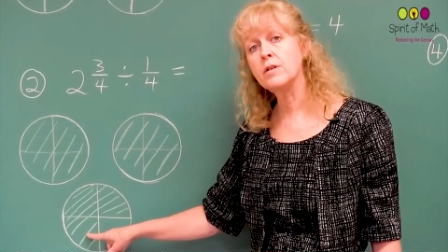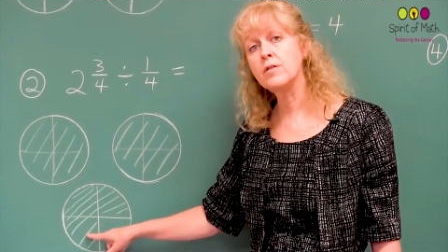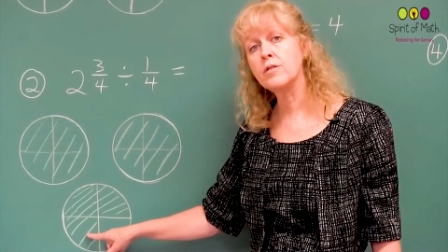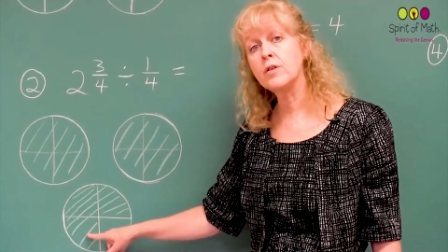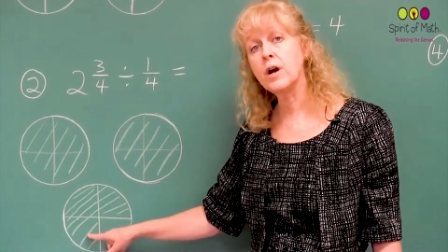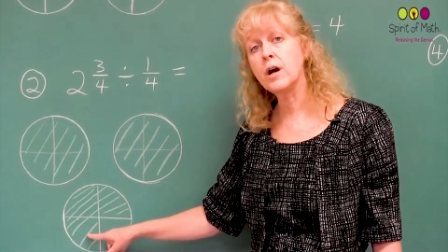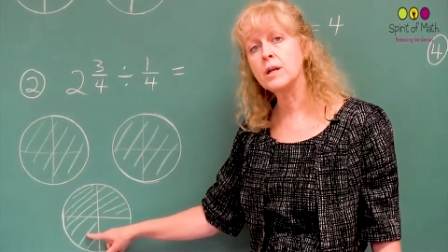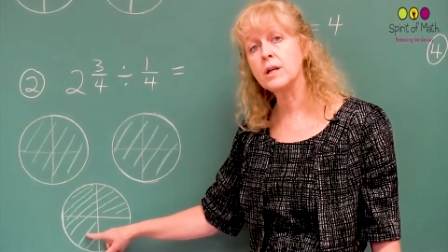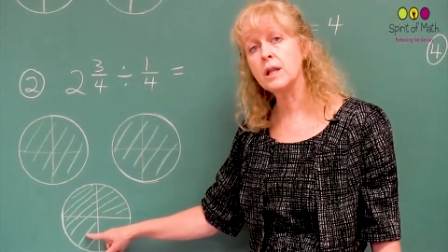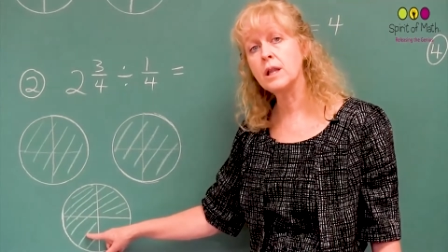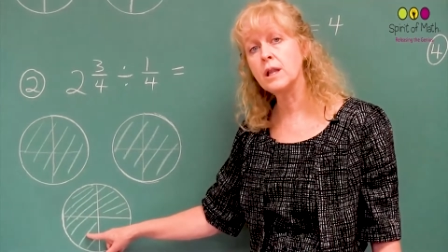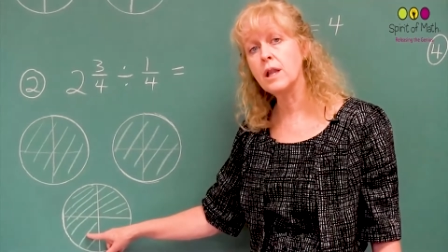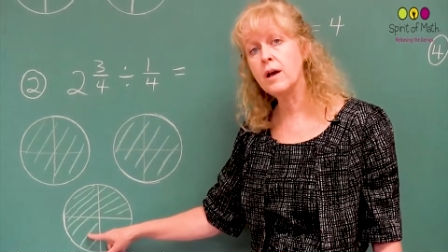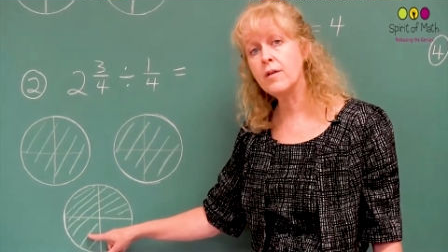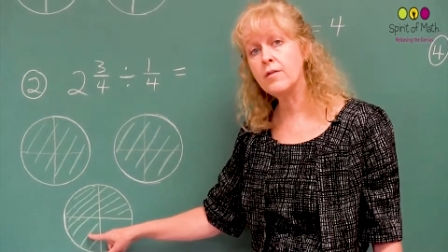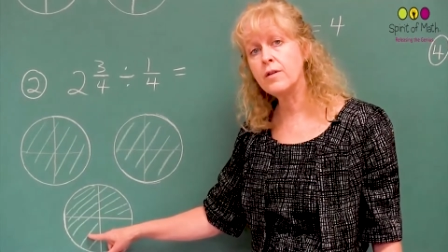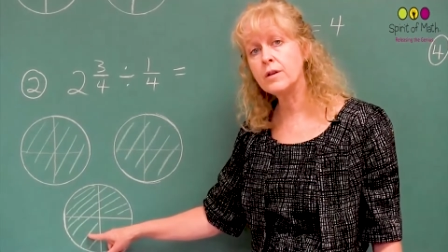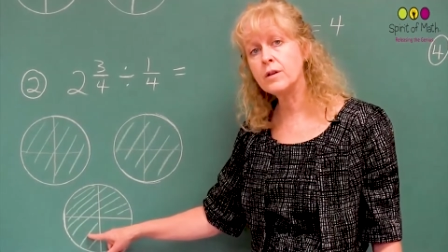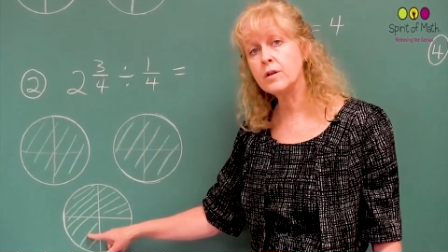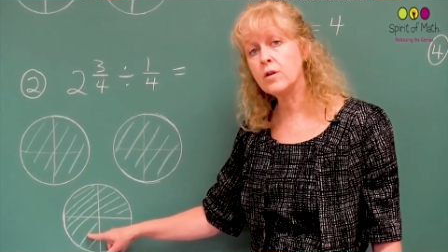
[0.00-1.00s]
You've got
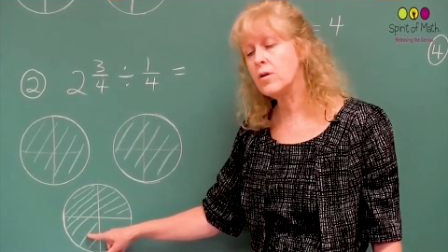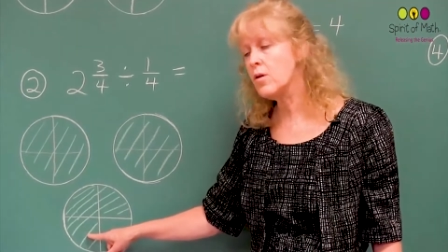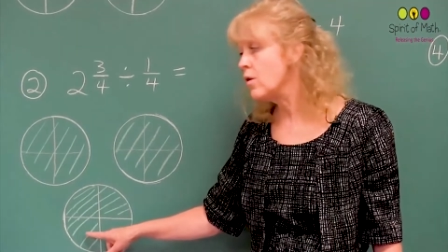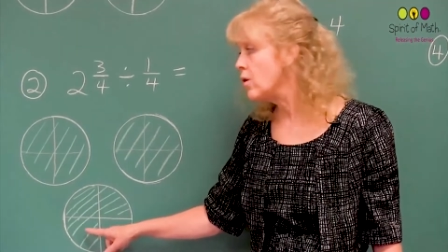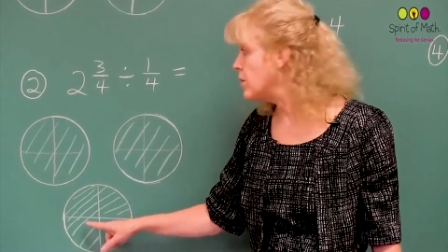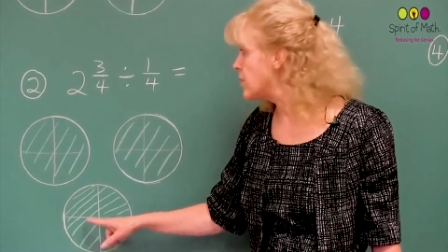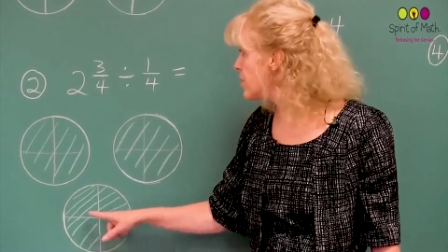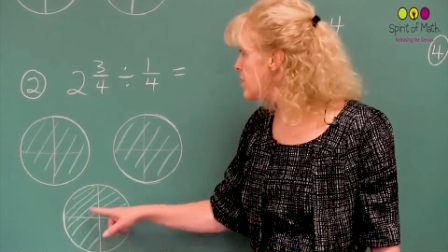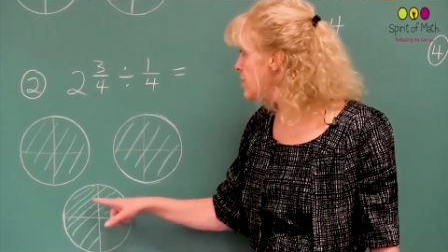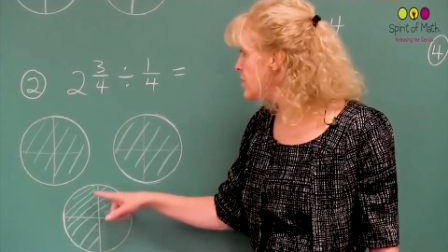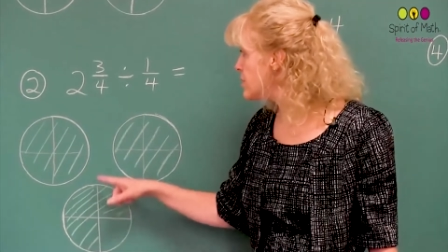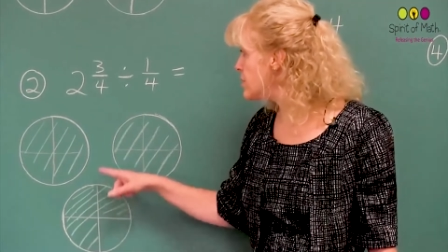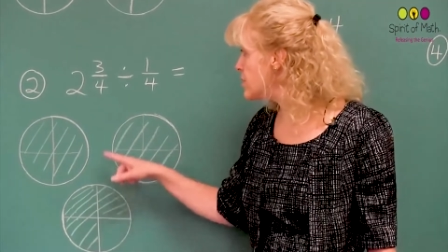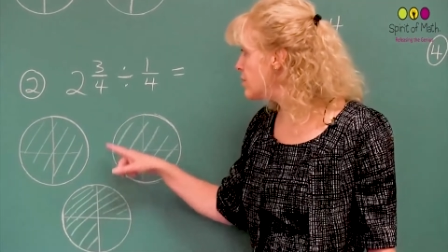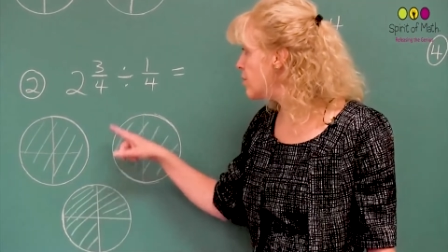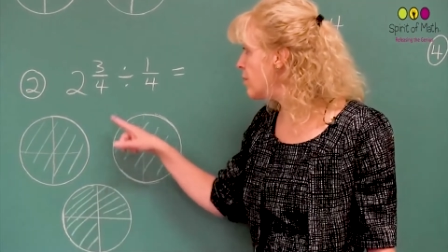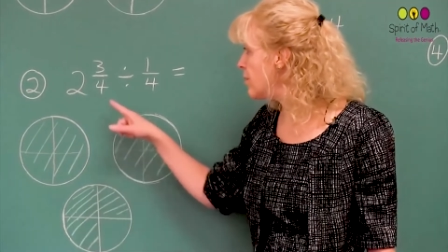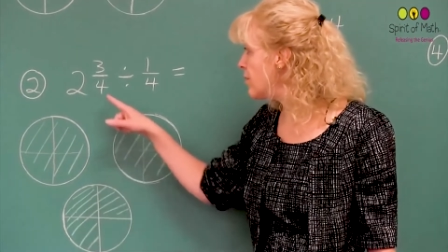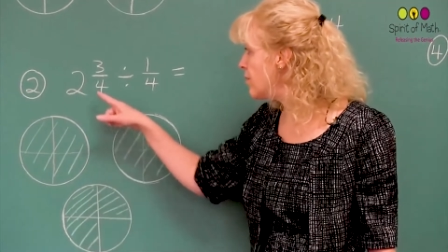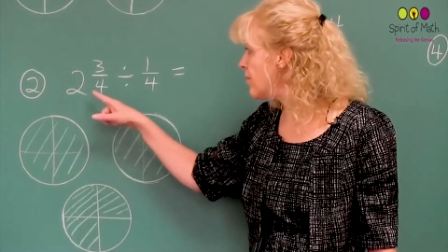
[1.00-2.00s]
11
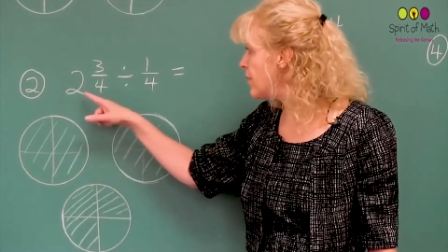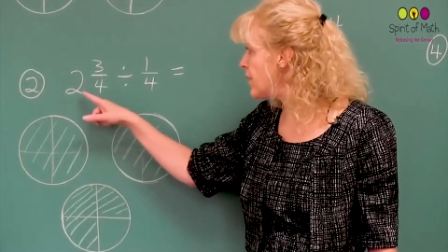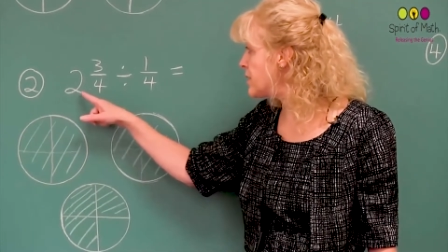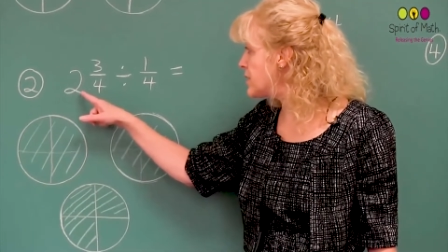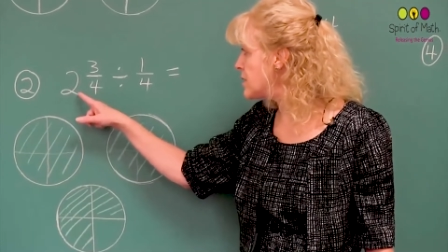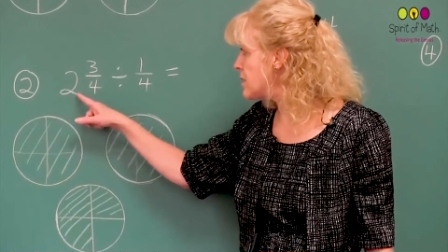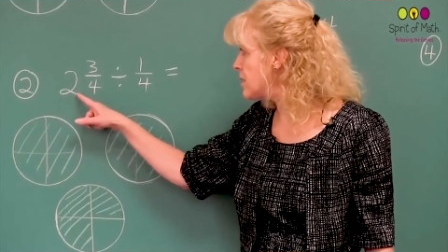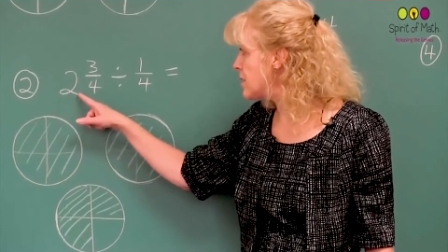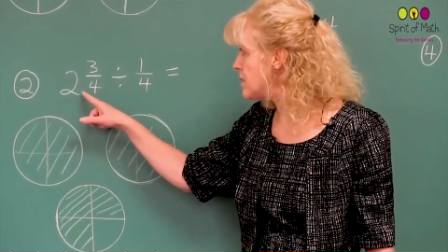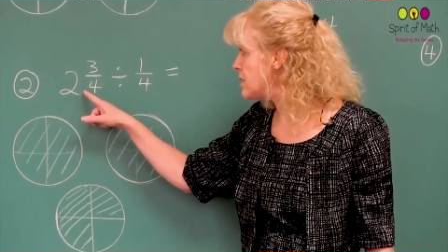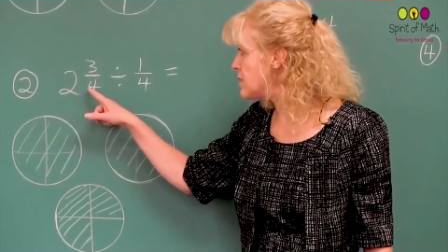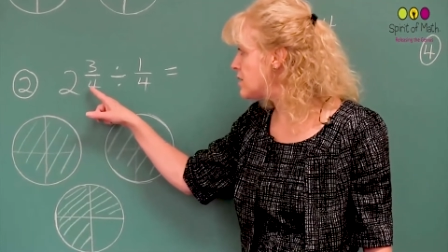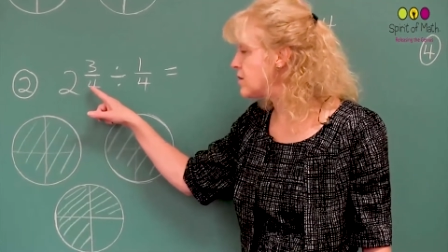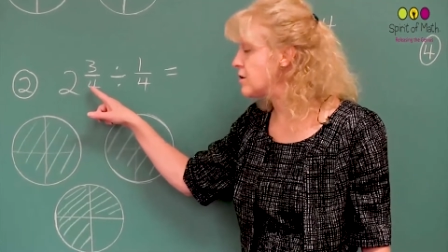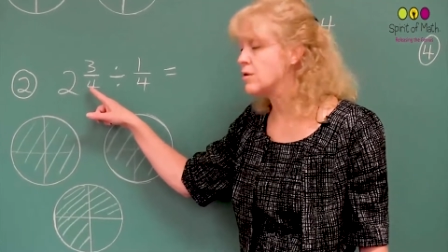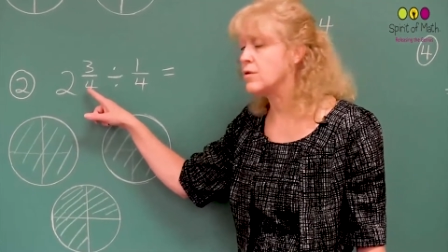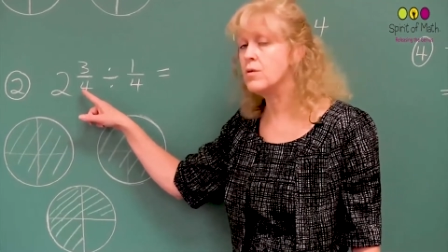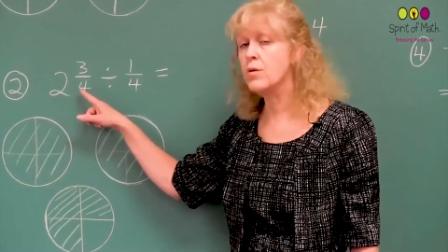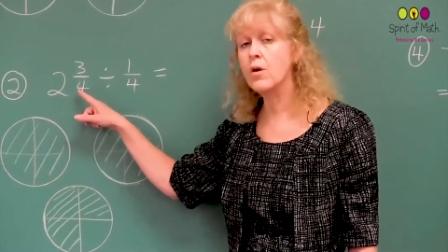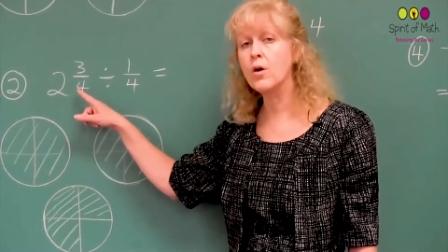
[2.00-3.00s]
quarters will fit
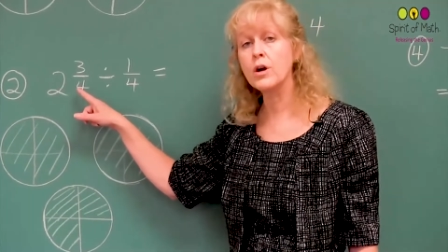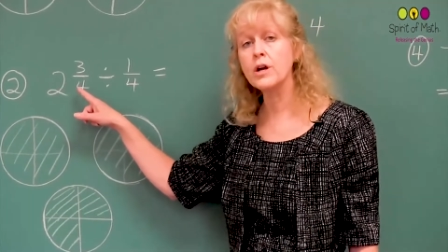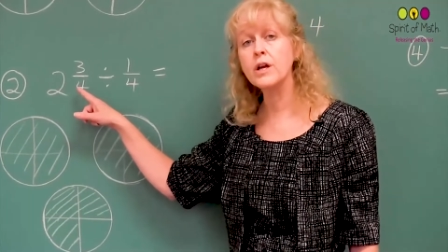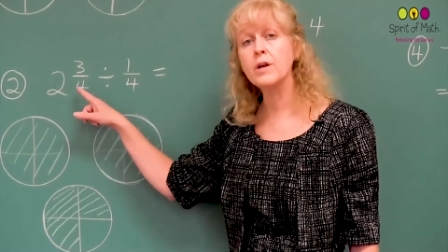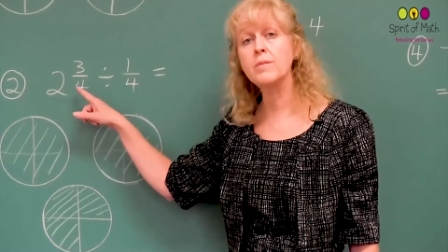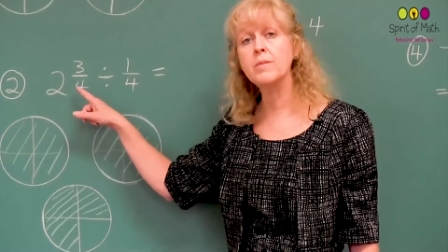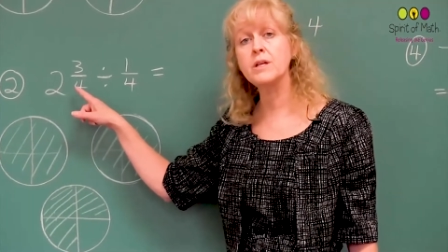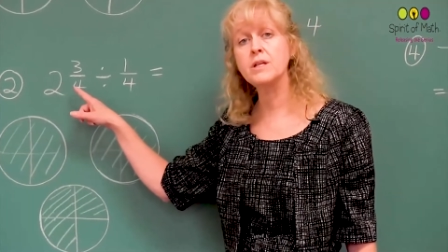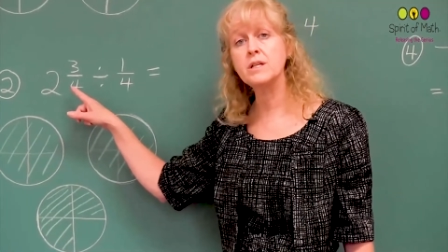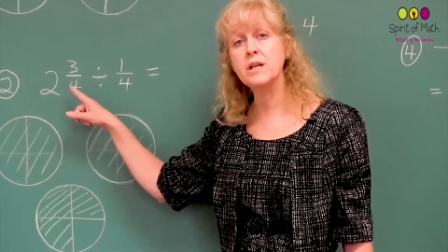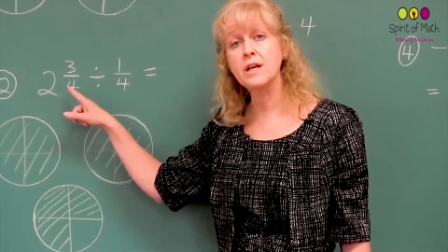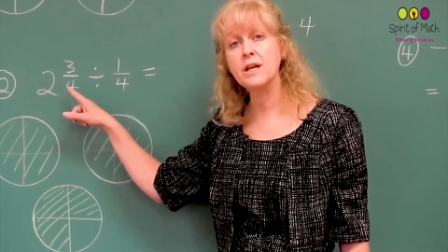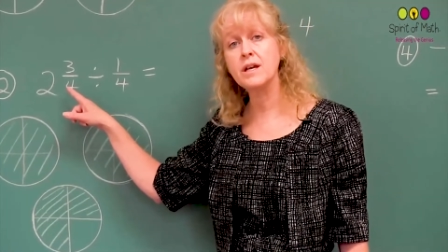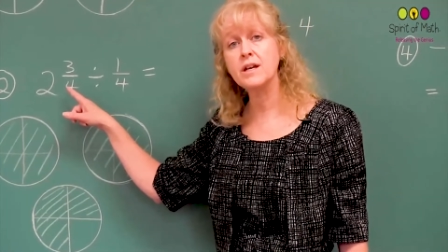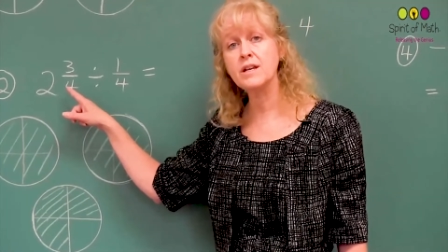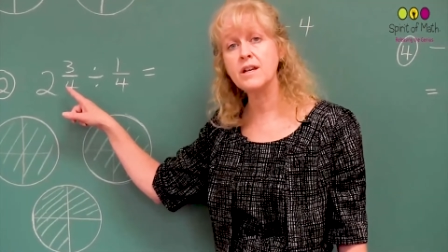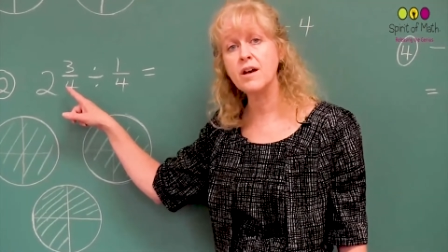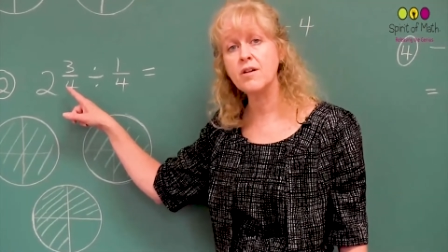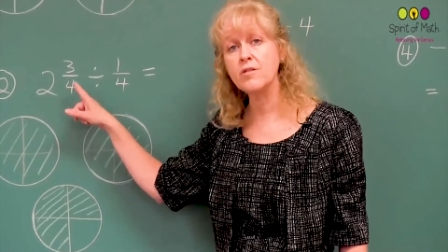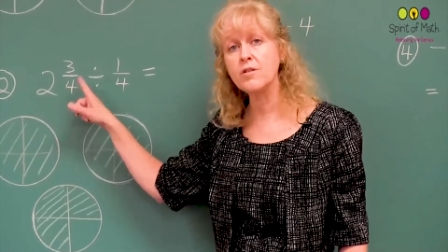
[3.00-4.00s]
into or can be
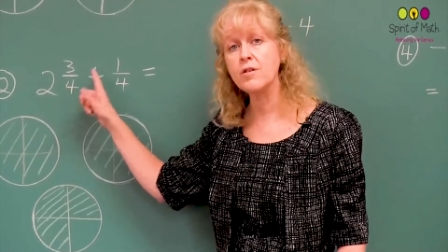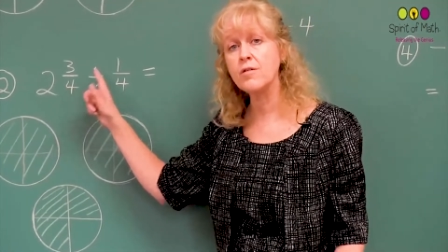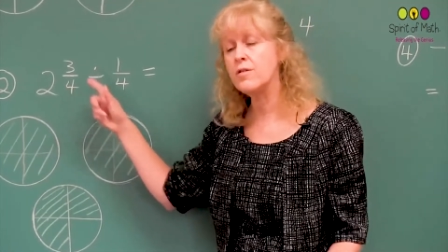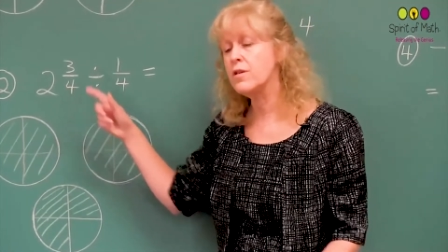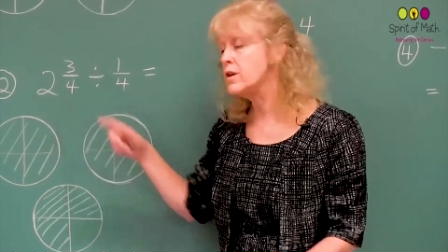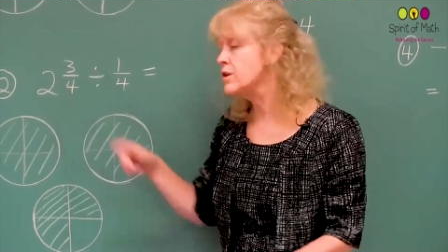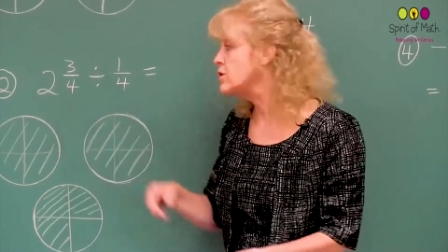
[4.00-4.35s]
taken out of